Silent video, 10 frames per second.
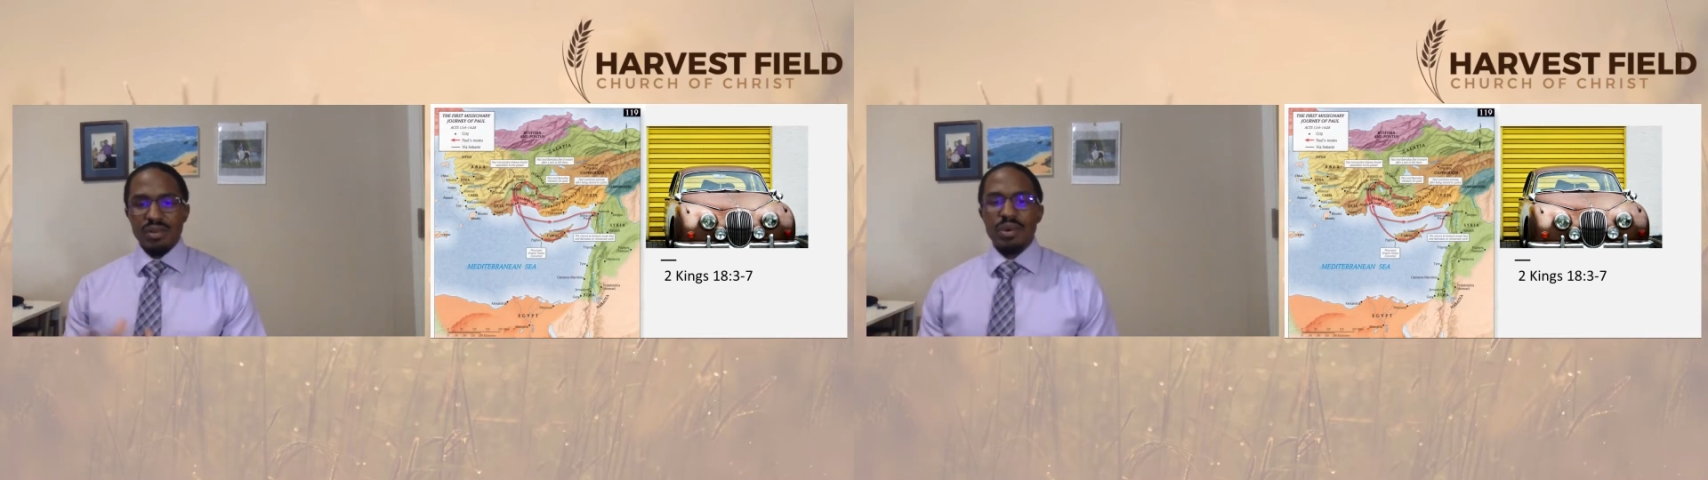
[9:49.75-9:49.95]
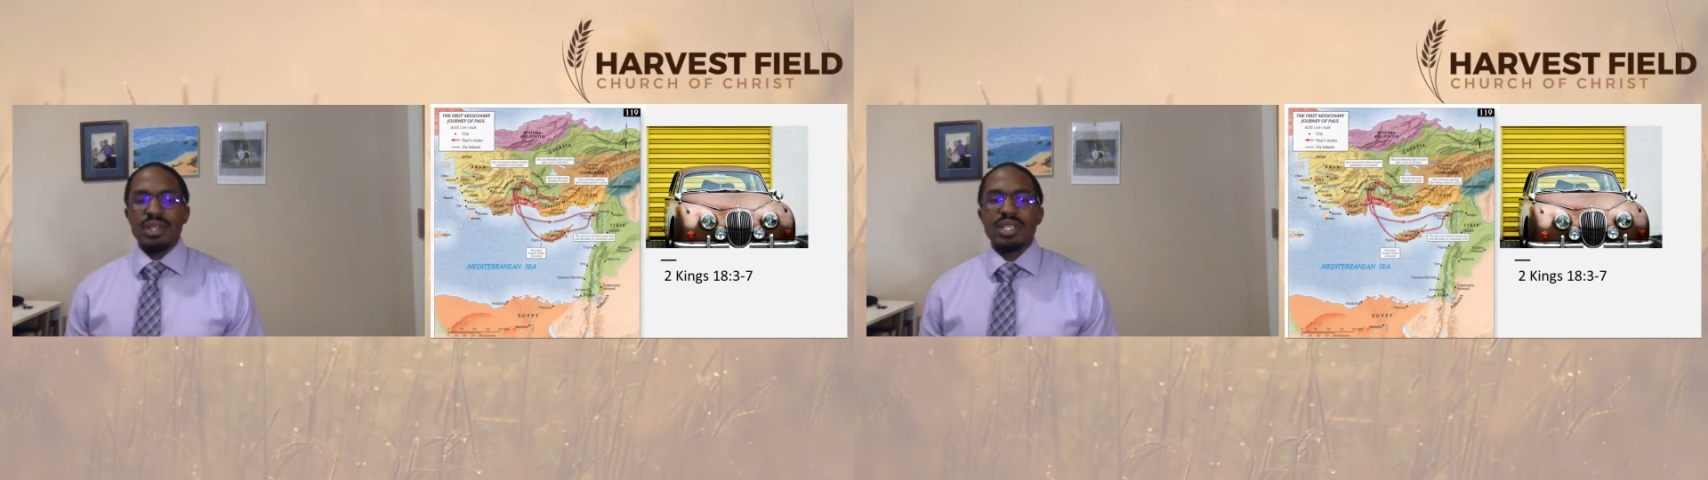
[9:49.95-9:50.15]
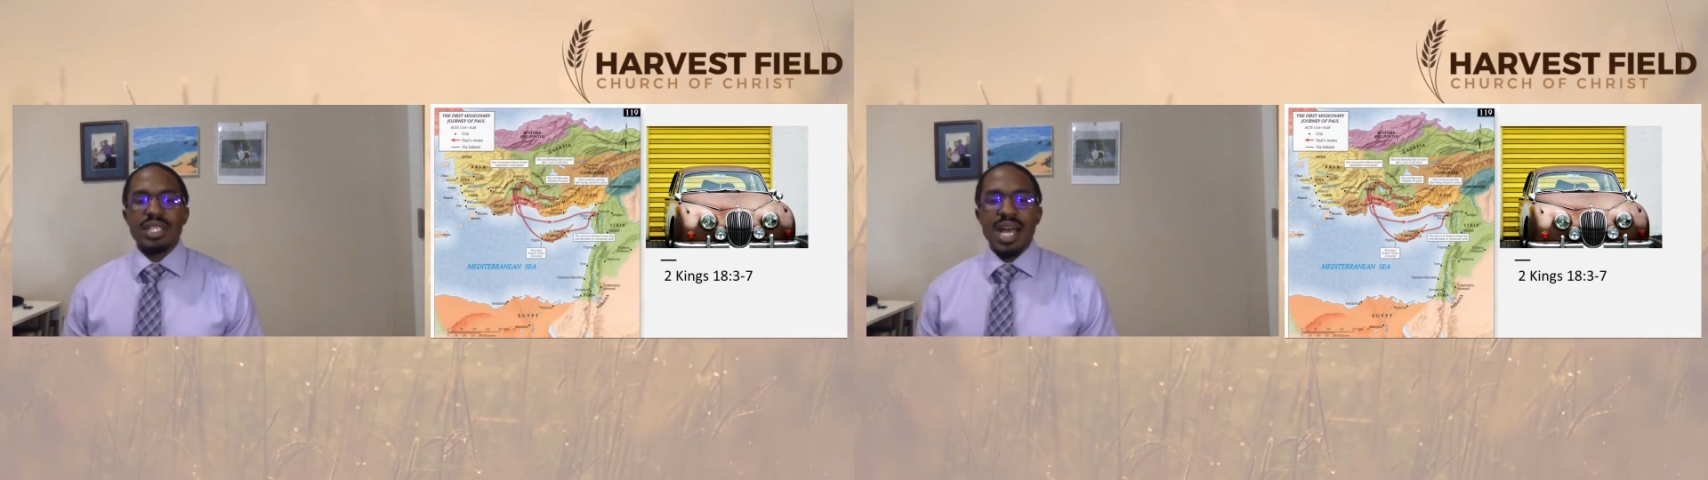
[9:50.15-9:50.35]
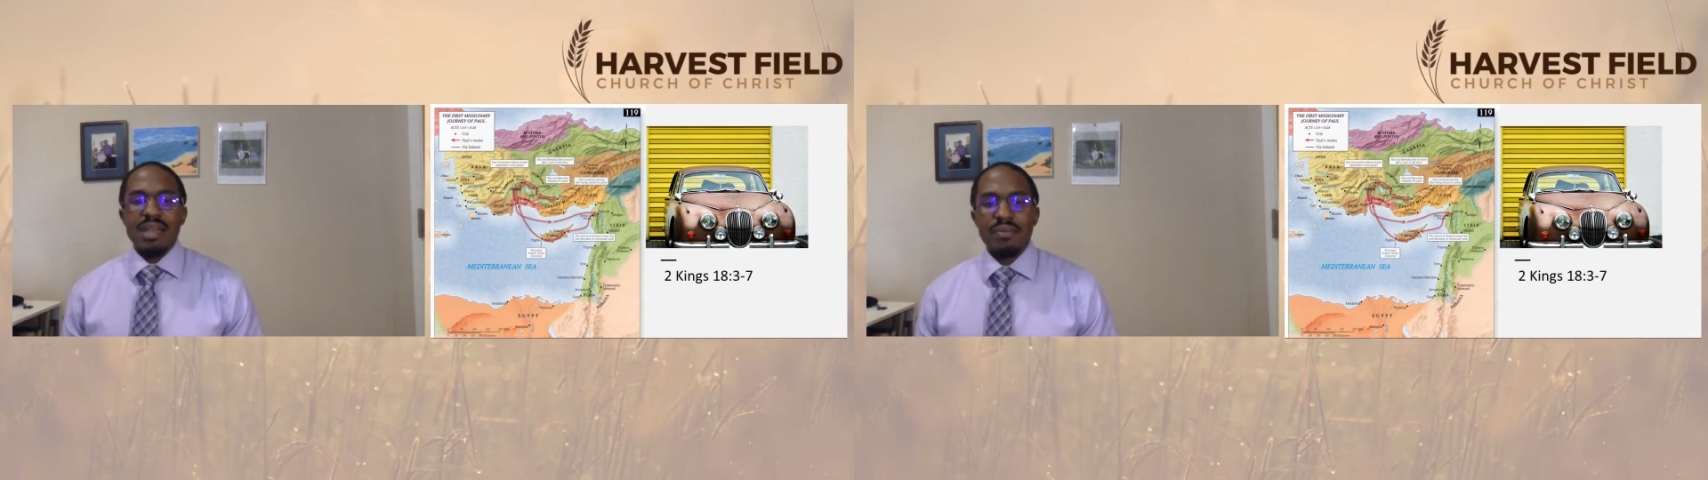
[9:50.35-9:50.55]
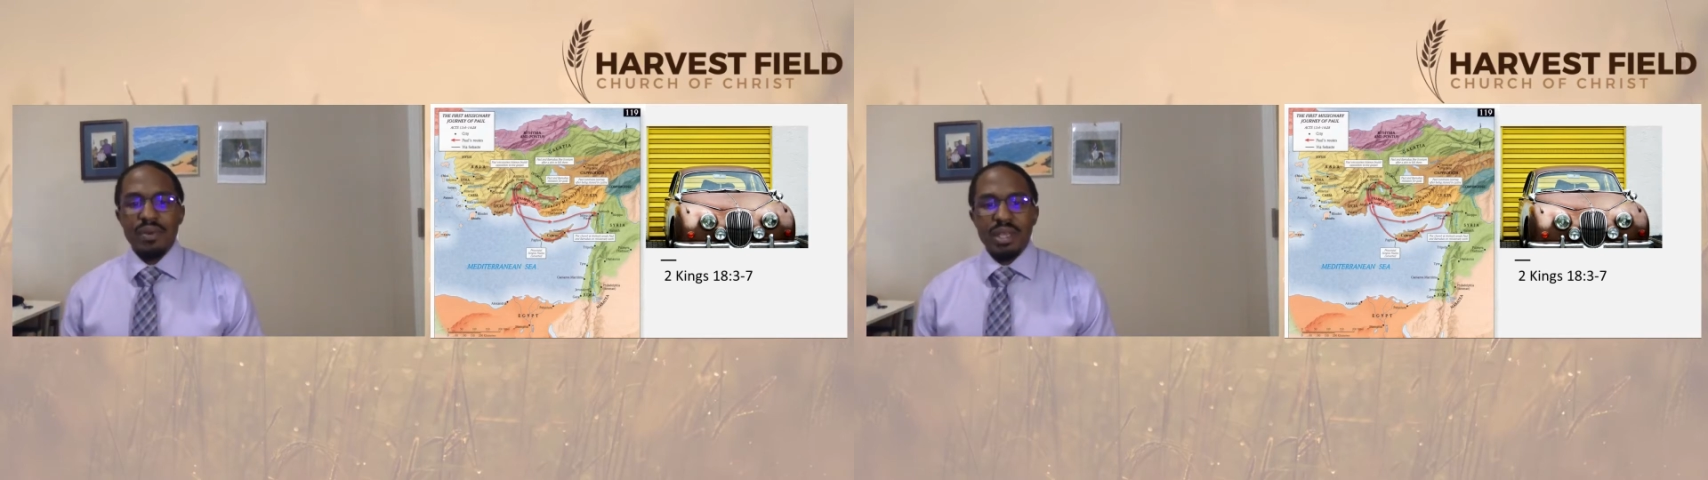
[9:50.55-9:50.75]
of where the
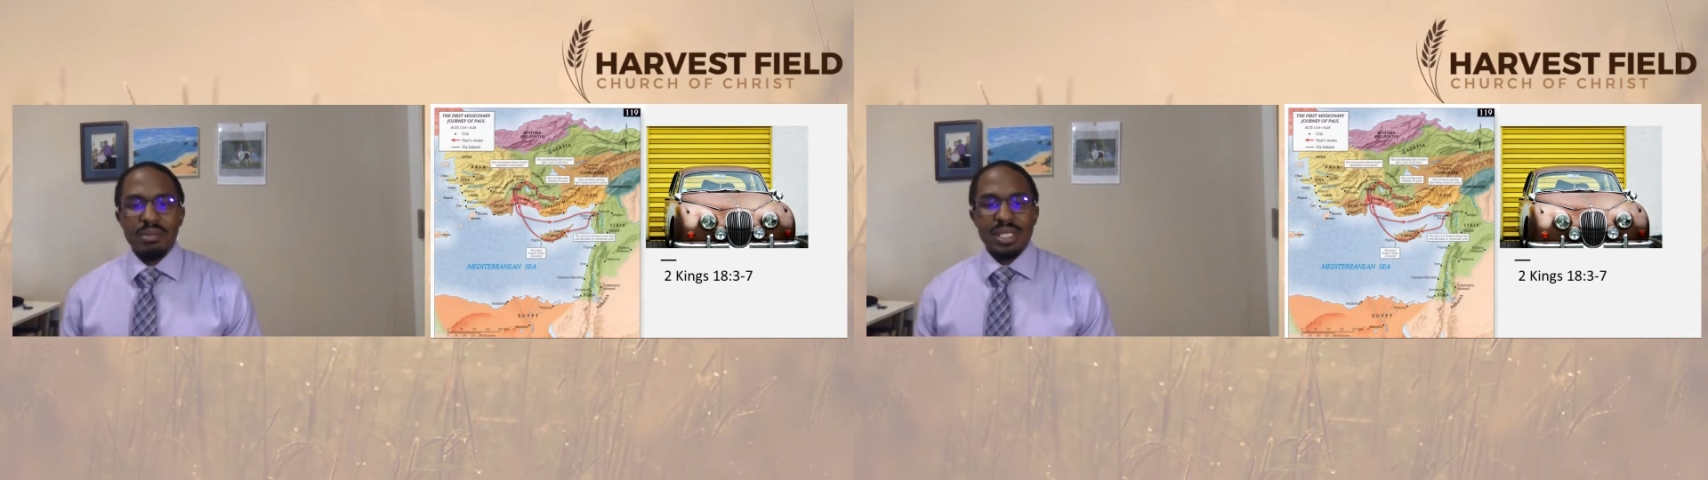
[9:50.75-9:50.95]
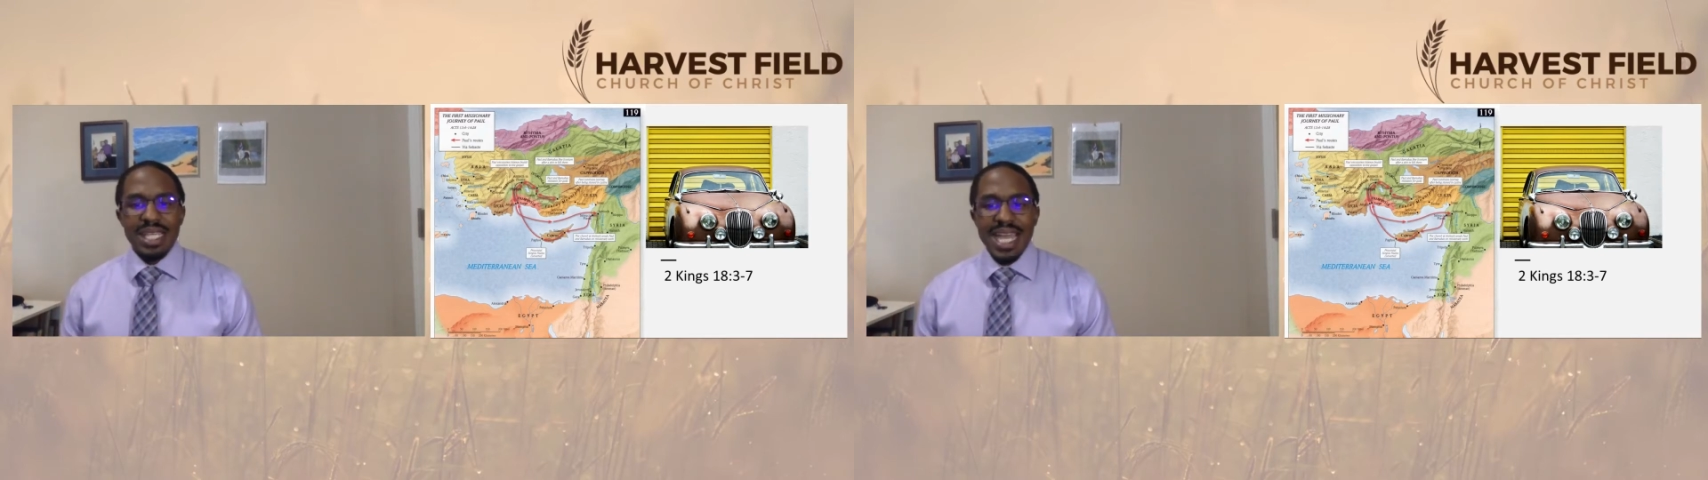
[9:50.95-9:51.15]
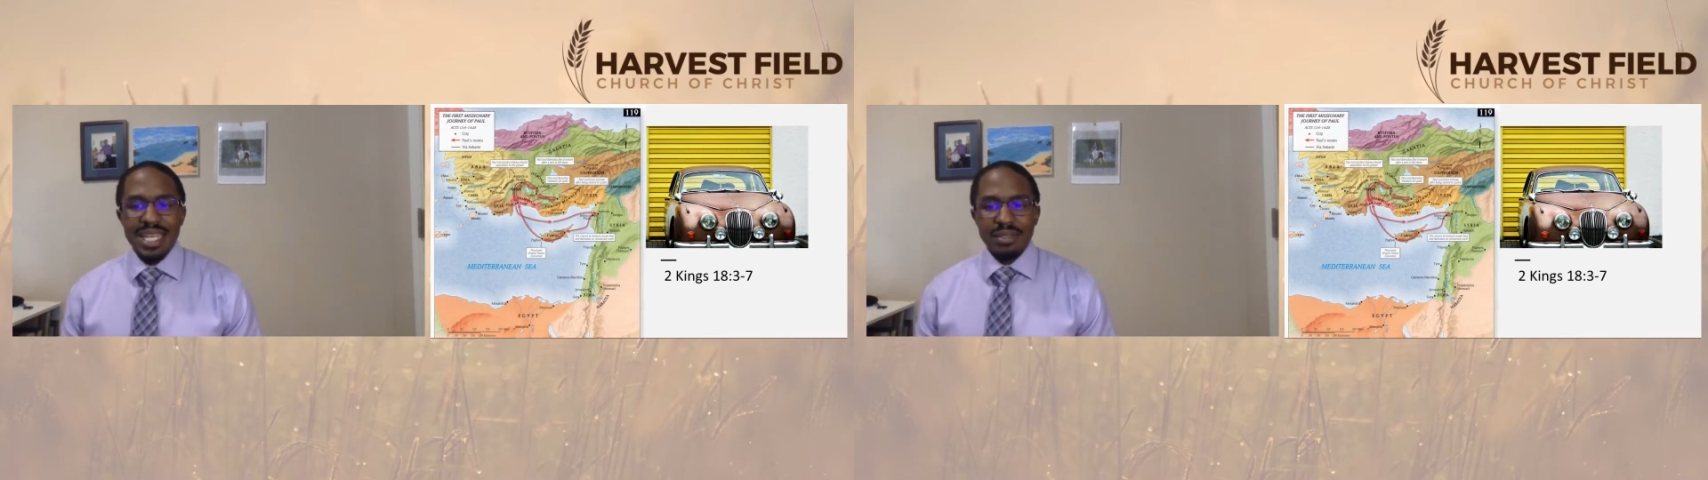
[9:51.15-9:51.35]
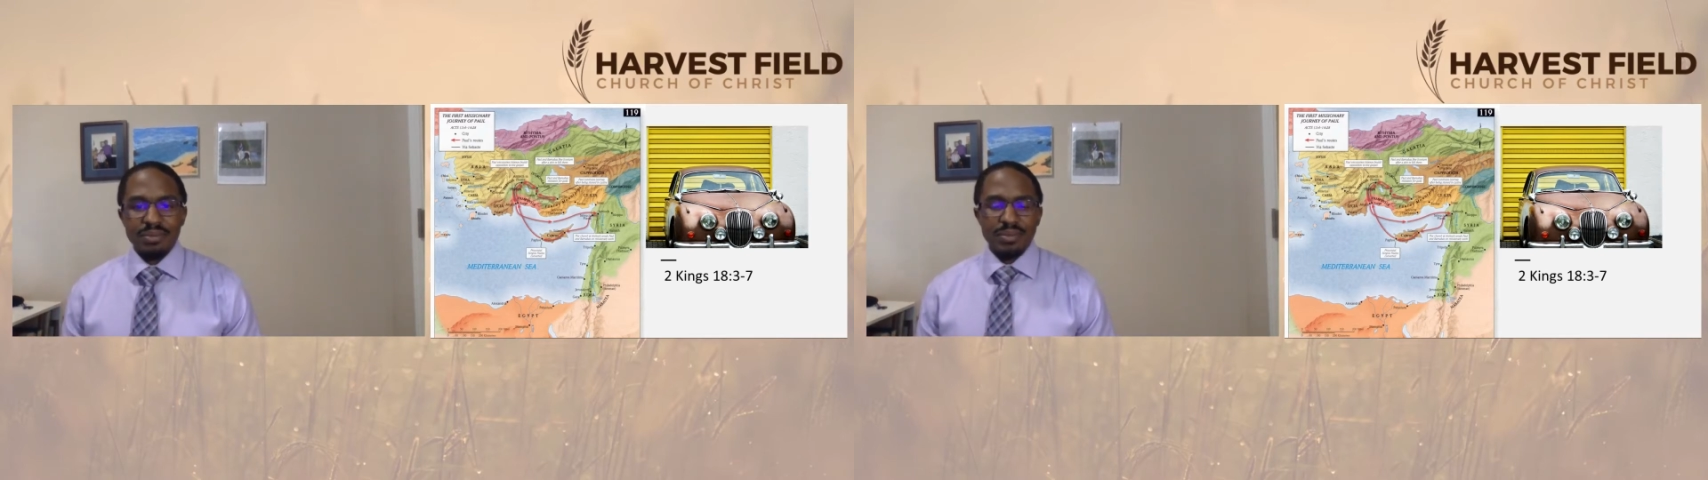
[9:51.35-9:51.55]
time frame is at.